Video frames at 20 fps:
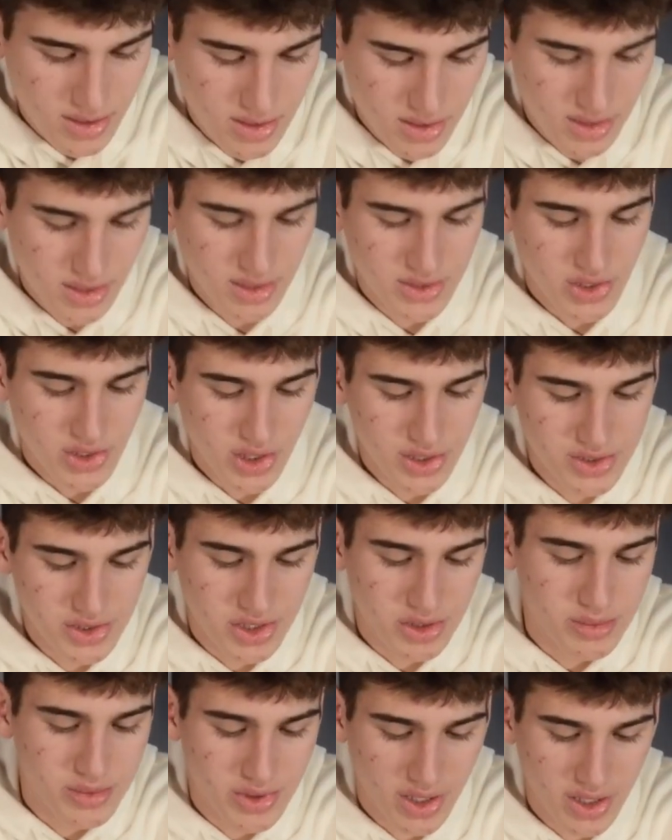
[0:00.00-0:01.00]
It's hard to
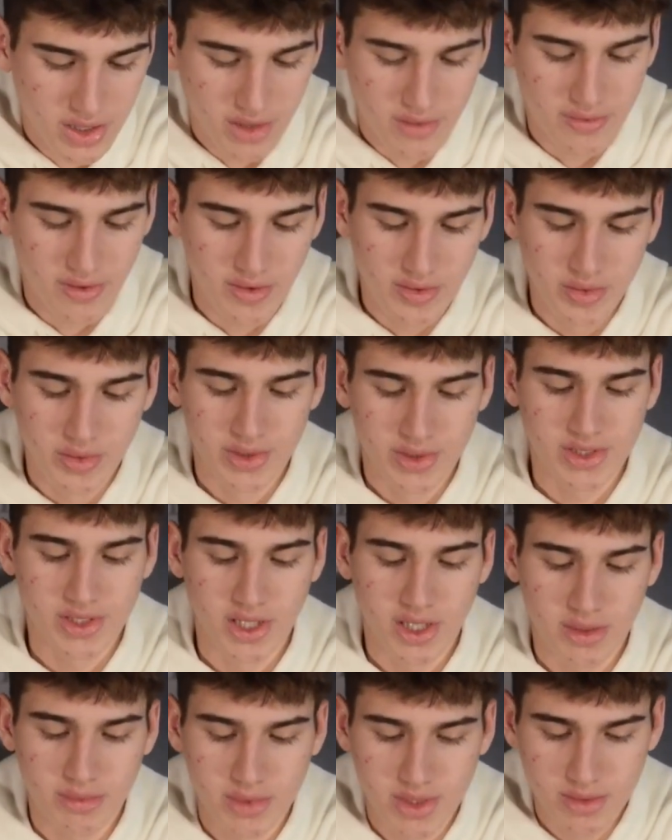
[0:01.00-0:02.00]
keep track of everyone's
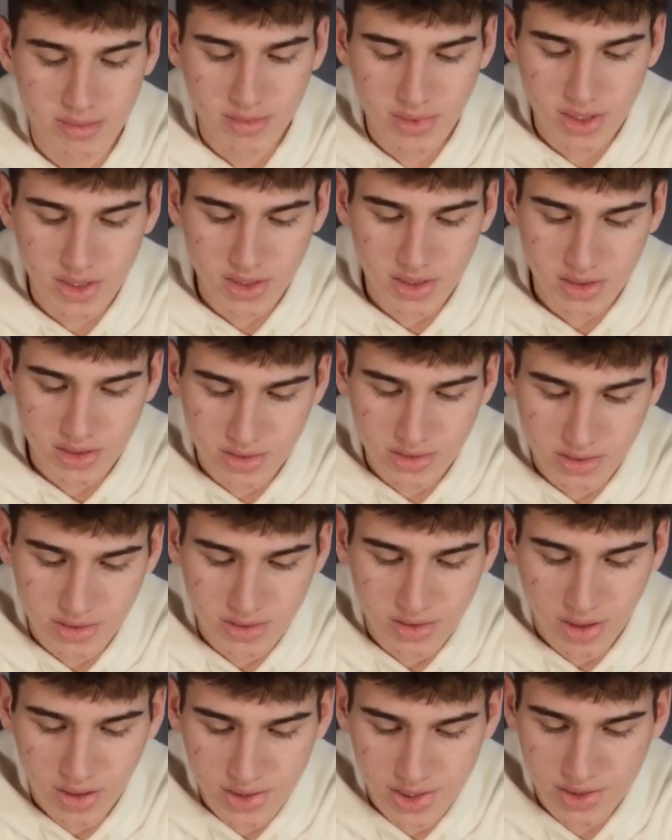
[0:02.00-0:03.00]
names.
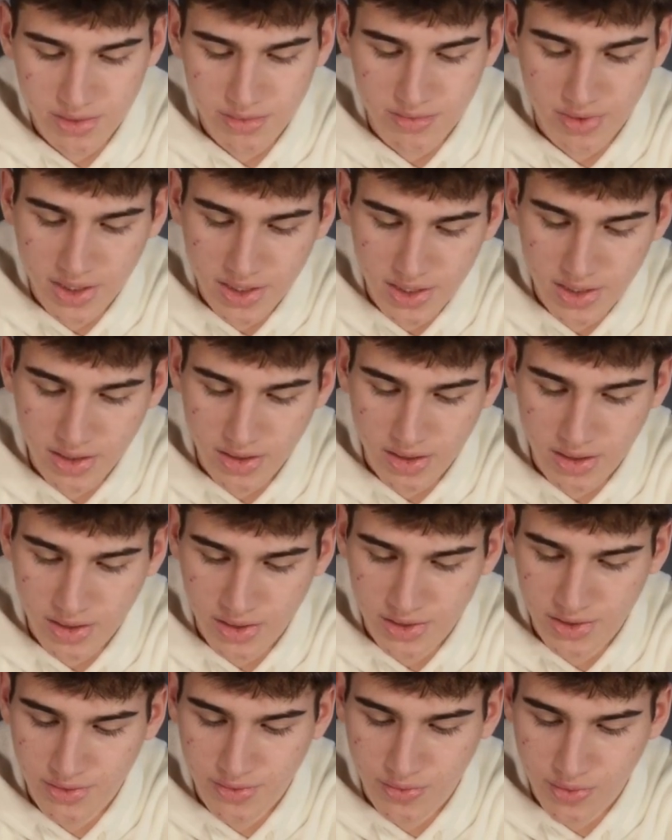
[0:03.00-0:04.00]
You all should write it on
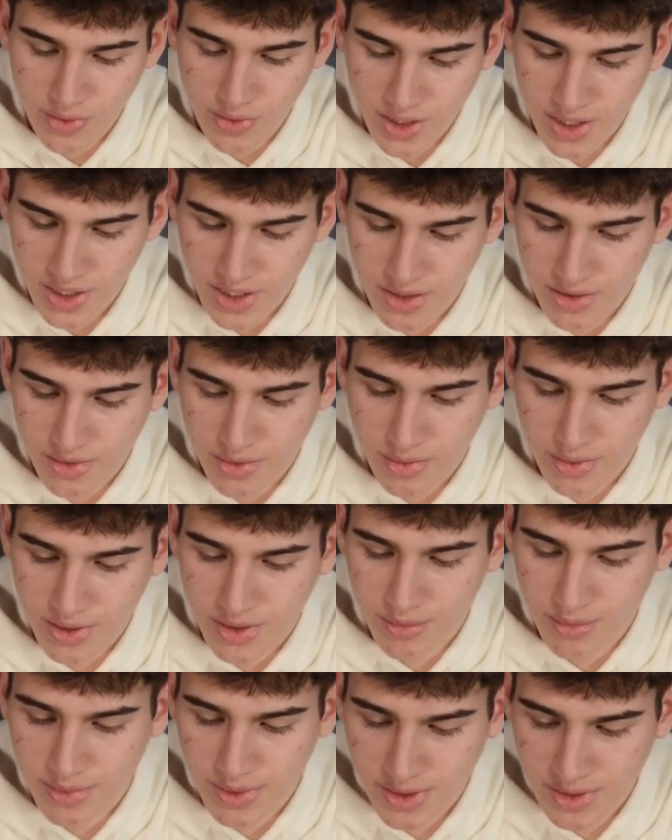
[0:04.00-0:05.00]
your forehead or wear
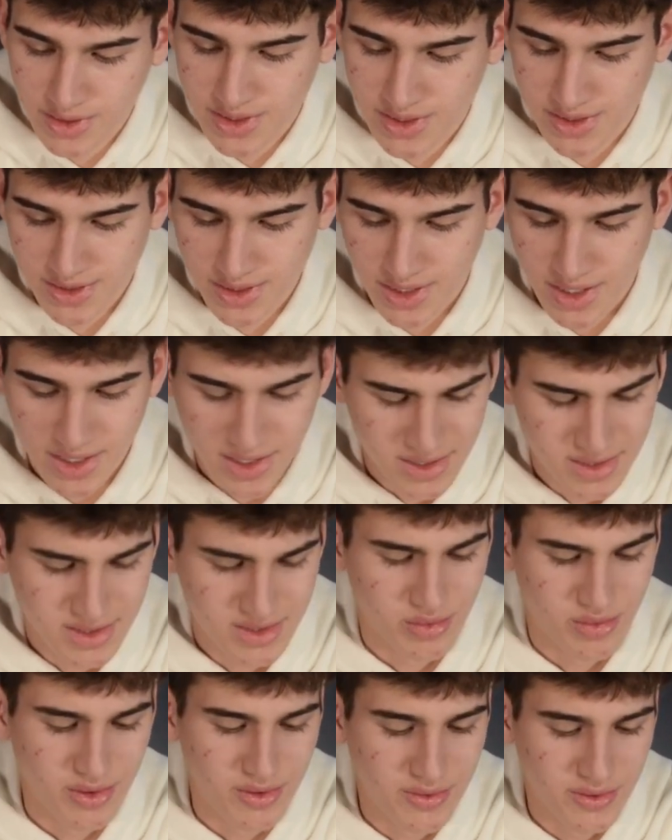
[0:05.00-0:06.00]
big signs
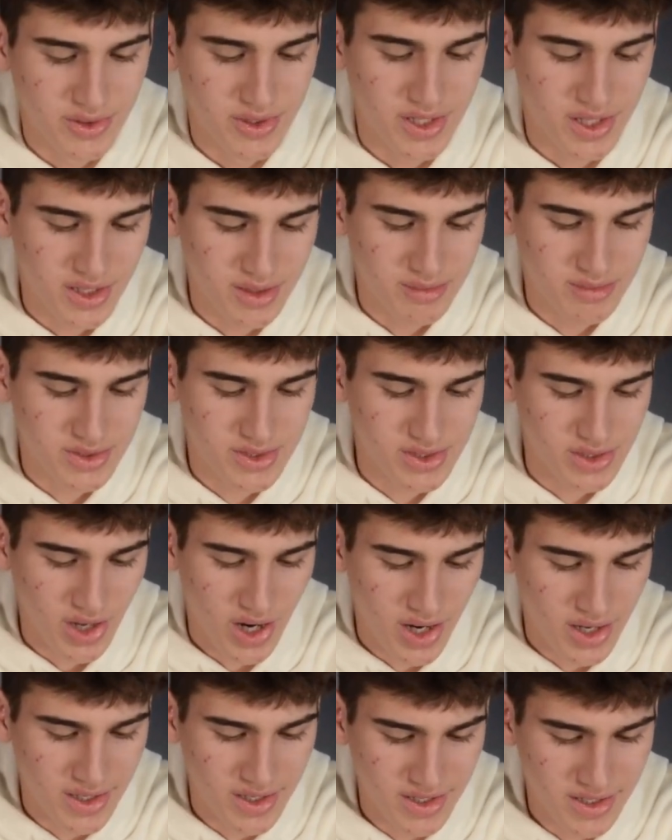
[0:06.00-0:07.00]
with your names
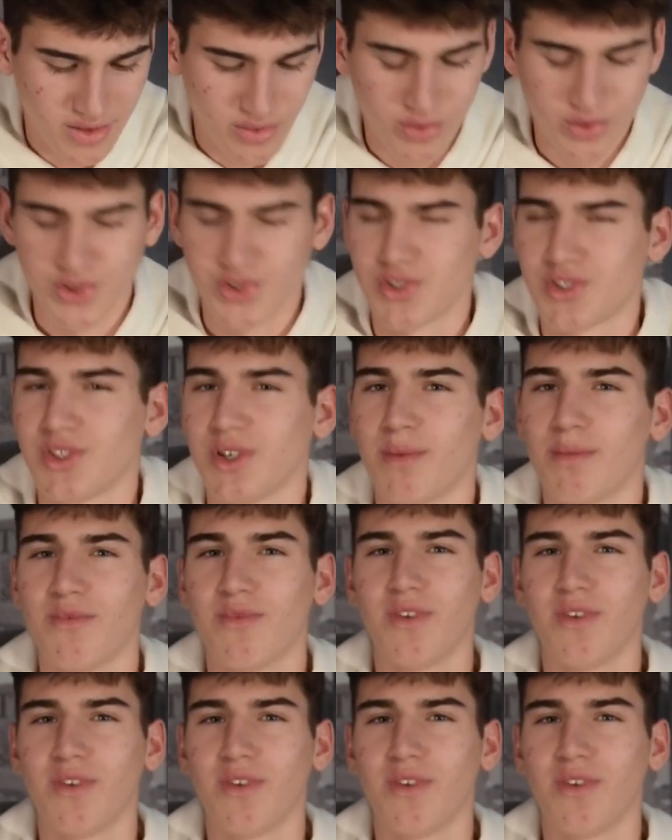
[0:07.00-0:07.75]
on it or something.